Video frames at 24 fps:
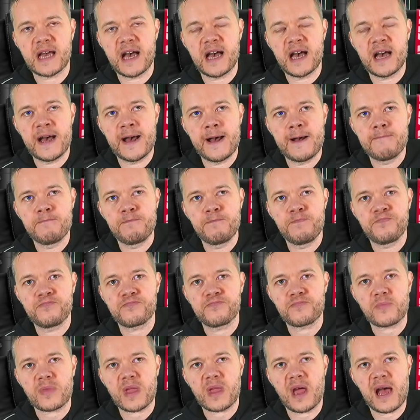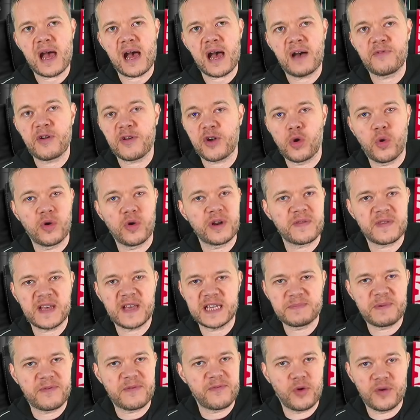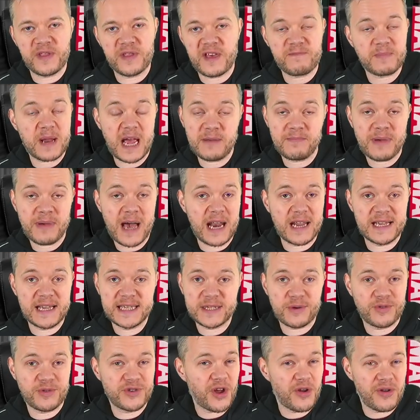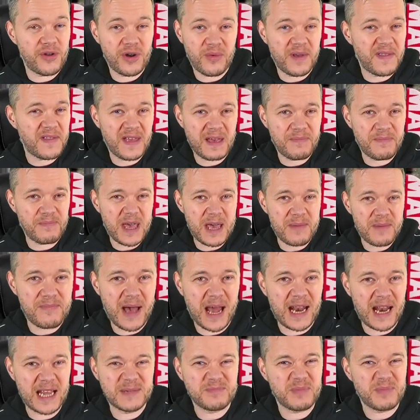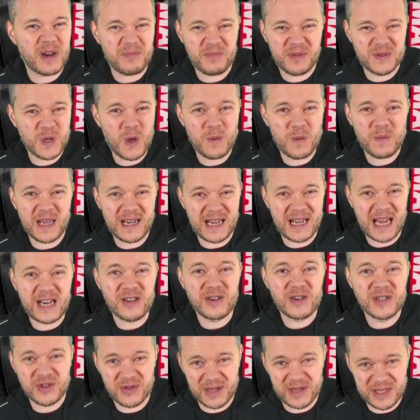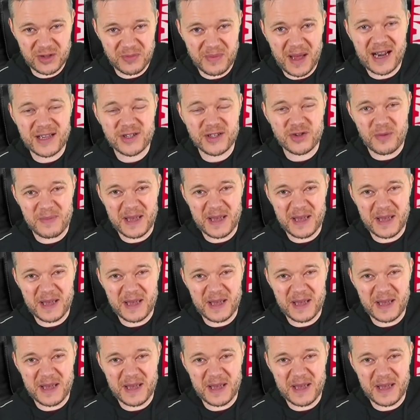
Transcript: Um... I've recorded this before they've played Palace, so I don't know whether they beat Palace, but I presume they did because Crystal Palace are a